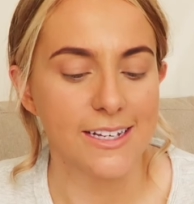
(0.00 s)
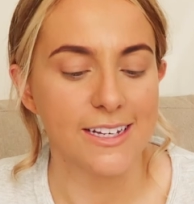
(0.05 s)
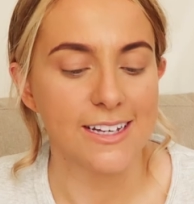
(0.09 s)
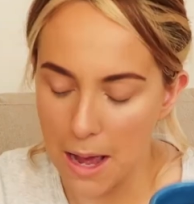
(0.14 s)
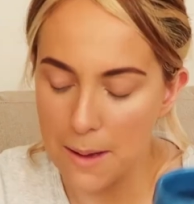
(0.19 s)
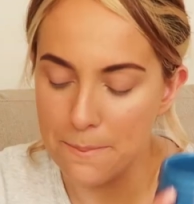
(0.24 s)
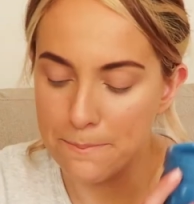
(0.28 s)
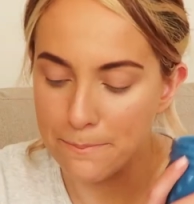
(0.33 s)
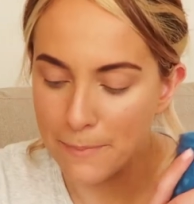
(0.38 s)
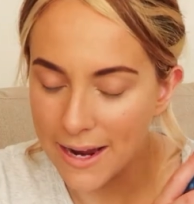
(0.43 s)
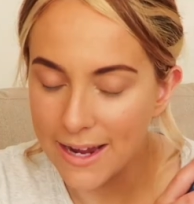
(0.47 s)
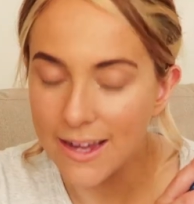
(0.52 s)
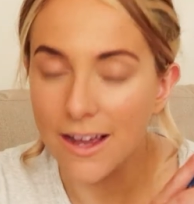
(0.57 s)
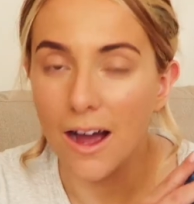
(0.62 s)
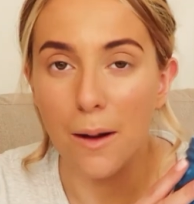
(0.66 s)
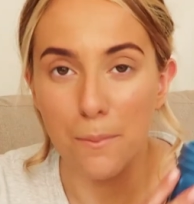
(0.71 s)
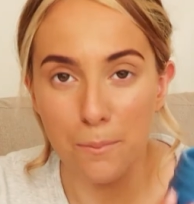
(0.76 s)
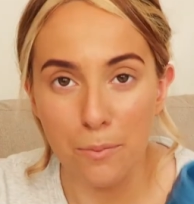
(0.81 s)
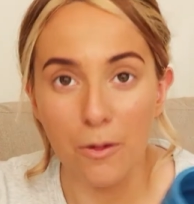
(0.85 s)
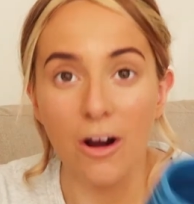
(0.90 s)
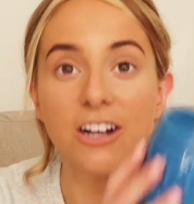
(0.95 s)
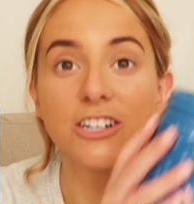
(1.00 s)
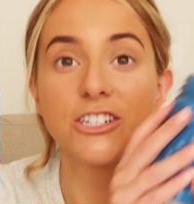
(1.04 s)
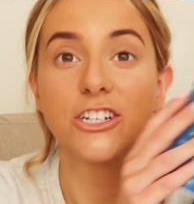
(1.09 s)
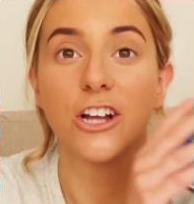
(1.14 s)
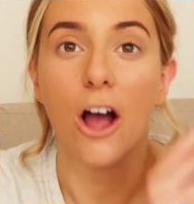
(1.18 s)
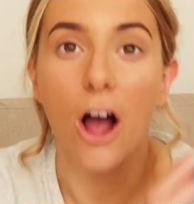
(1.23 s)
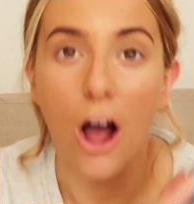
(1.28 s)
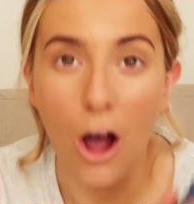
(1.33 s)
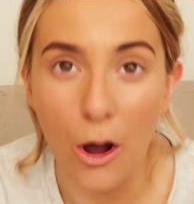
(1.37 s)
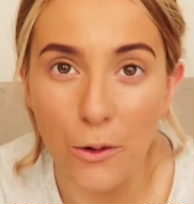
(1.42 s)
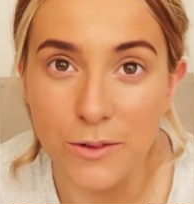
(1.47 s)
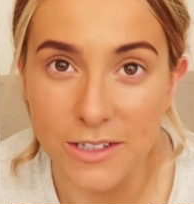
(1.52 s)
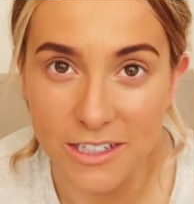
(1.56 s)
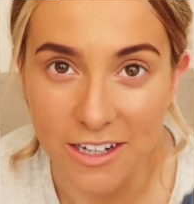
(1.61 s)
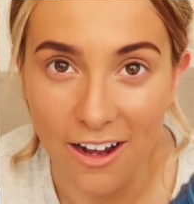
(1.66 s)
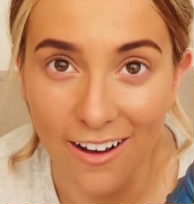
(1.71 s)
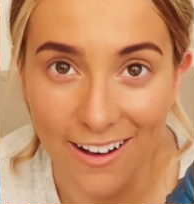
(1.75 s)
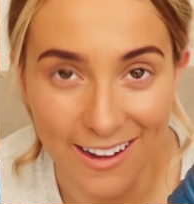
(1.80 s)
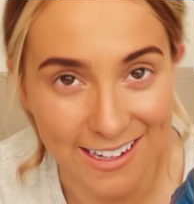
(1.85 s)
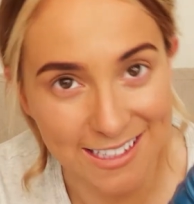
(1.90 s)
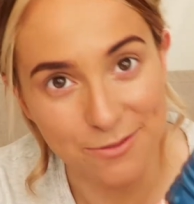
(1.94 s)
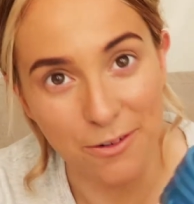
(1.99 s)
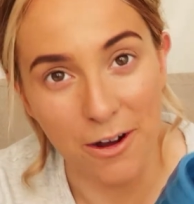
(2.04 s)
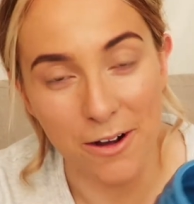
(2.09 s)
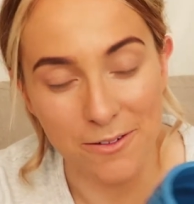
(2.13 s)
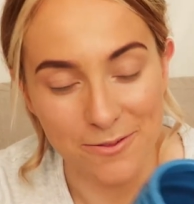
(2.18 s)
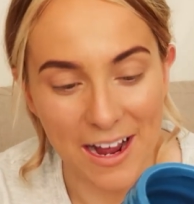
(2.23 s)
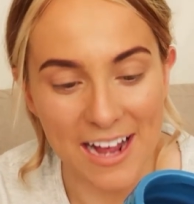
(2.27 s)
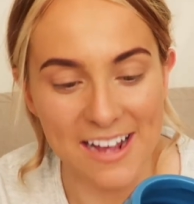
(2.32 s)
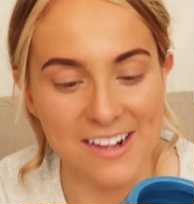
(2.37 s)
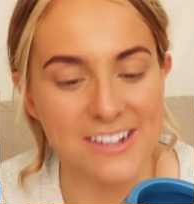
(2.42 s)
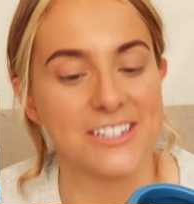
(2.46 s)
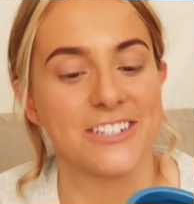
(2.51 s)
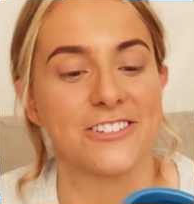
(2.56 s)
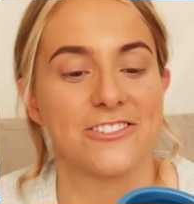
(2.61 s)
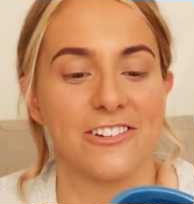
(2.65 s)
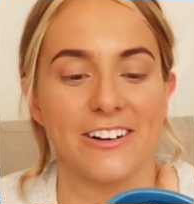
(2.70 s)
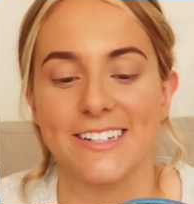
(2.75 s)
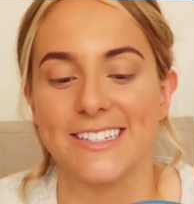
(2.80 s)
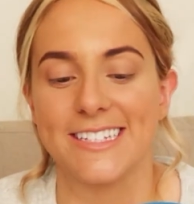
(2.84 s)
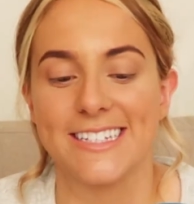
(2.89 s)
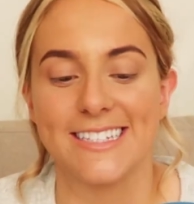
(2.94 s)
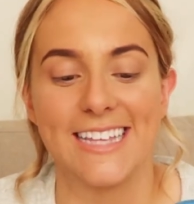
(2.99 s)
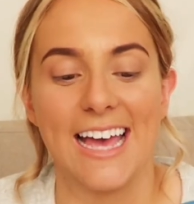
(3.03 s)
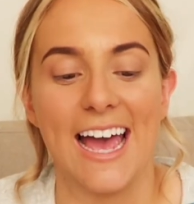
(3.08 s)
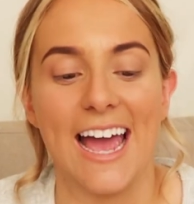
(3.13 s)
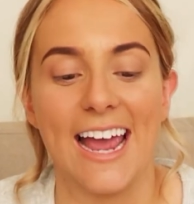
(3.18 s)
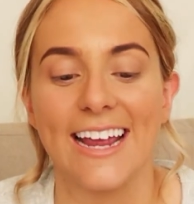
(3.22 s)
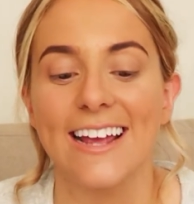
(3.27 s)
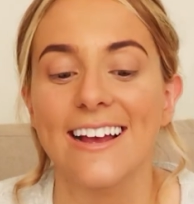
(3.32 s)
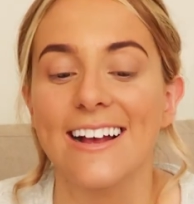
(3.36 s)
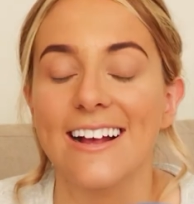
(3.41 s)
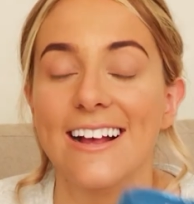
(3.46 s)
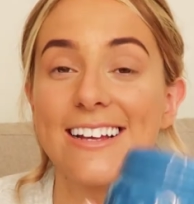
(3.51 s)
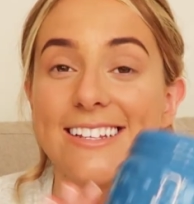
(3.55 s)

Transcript: A makeup brush holder is what I'm actually trying to say.